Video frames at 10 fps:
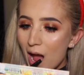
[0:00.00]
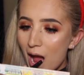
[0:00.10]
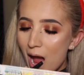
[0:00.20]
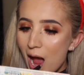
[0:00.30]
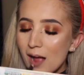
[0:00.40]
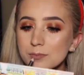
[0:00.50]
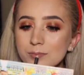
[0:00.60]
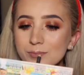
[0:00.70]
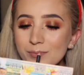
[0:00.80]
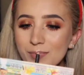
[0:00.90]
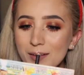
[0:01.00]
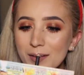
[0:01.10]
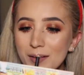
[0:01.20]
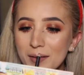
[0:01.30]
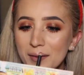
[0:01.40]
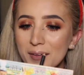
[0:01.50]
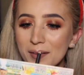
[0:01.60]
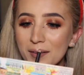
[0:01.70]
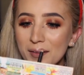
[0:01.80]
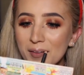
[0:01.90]
two dollars, depending on like
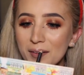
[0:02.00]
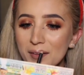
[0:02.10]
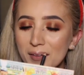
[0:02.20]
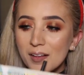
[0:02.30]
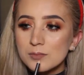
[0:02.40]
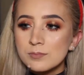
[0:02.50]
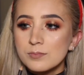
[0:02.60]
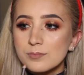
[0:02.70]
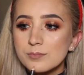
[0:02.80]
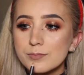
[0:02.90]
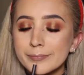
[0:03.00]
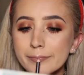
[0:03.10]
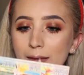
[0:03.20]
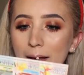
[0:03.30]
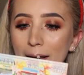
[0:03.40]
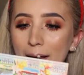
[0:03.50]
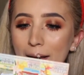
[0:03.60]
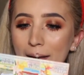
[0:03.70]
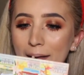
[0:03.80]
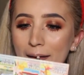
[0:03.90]
which beauty store you go to.
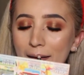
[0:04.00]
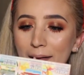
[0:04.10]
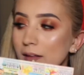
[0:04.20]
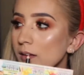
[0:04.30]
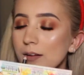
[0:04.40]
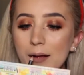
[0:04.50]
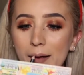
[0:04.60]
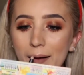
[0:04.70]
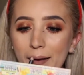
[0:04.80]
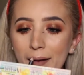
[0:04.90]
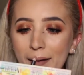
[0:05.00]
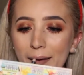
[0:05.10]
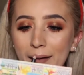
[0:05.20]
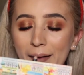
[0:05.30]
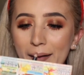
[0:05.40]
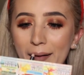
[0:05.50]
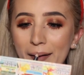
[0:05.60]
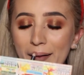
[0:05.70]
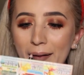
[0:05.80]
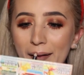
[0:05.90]
But um, it's creamy. It
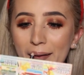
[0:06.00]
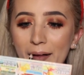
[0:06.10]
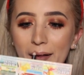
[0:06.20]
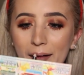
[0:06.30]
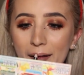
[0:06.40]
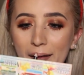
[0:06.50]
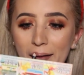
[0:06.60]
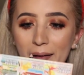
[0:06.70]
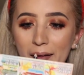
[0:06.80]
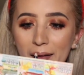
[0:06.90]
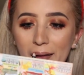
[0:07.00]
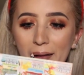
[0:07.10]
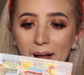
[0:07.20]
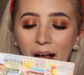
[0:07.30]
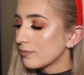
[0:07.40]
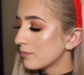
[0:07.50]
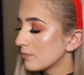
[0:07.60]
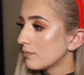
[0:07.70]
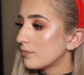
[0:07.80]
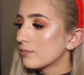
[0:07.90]
lasts like all day long. Like I'll
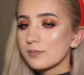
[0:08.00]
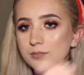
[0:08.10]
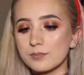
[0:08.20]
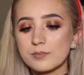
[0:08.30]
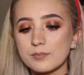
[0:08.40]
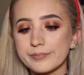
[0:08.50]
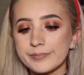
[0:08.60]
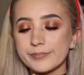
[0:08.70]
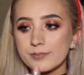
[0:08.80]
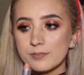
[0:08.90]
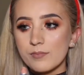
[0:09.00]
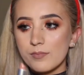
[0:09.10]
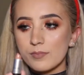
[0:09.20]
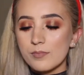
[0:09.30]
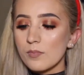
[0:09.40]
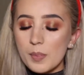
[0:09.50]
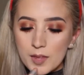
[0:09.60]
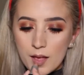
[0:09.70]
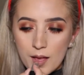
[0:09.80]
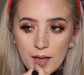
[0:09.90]
go to work with this lip on and I'll
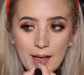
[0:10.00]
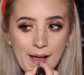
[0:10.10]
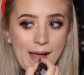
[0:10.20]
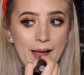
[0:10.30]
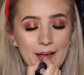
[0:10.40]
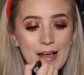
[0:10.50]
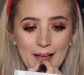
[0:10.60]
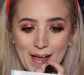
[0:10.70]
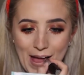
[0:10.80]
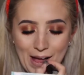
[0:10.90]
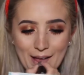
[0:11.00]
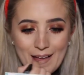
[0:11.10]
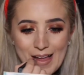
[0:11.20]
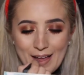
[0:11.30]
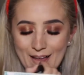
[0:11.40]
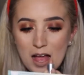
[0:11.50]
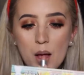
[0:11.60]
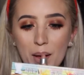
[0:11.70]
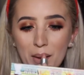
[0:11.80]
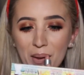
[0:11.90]
leave work with this lip still
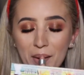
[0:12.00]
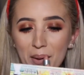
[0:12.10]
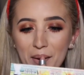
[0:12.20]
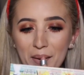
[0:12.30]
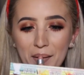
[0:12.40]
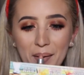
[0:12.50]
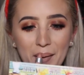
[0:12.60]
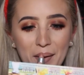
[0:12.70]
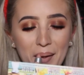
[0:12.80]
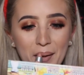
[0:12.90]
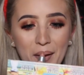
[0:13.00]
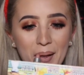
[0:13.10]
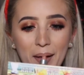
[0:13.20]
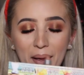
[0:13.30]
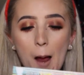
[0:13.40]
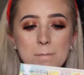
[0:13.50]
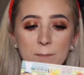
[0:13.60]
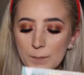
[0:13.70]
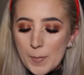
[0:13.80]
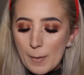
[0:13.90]
on. Unless I eat, then like
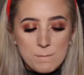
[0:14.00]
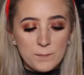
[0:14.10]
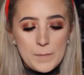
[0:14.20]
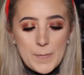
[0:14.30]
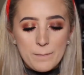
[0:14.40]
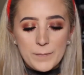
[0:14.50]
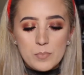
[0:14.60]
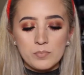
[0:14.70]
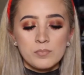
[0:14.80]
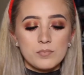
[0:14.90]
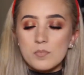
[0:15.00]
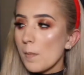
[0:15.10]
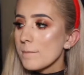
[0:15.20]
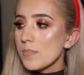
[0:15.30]
maybe I'll have to reapply, but